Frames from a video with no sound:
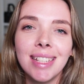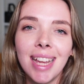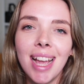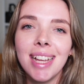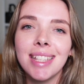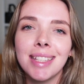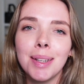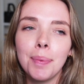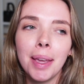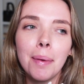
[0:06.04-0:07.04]
Today is going
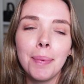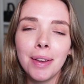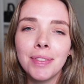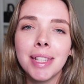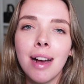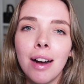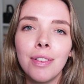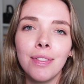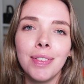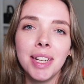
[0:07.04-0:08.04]
to be a bit of a tough
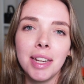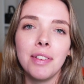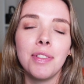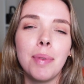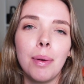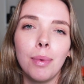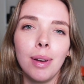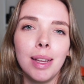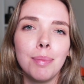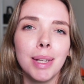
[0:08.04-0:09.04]
video for my
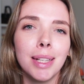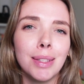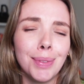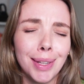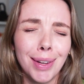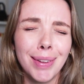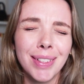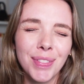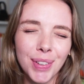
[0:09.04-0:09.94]
wallet because we're going